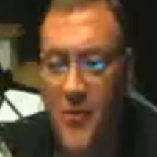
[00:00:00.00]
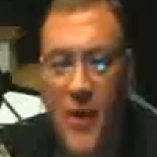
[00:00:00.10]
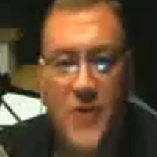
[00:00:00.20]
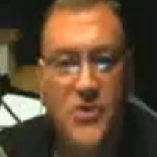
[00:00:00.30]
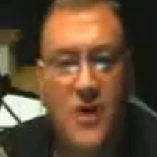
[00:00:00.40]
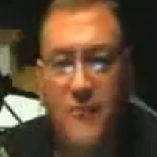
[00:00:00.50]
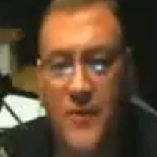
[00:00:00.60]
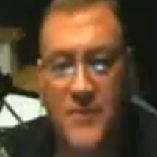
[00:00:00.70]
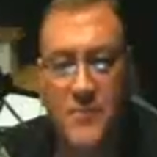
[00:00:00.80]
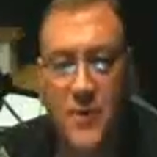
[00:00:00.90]
Grant
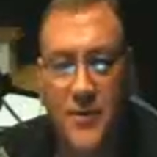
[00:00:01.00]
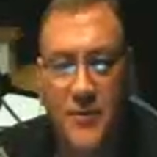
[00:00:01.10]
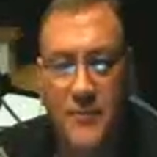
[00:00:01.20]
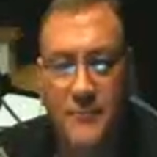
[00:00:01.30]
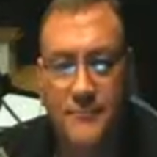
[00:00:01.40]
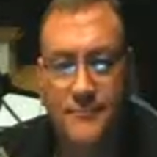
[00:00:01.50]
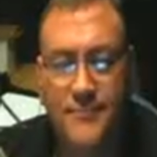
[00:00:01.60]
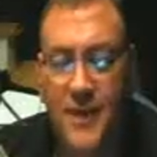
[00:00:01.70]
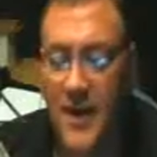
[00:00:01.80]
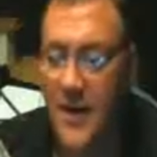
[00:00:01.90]
Jeffries book,
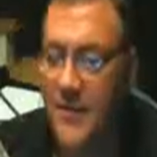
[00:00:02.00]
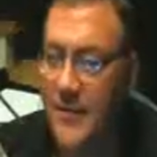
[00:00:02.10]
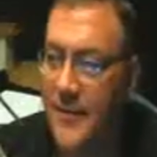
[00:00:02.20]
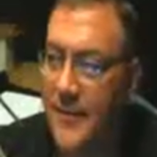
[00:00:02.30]
okay?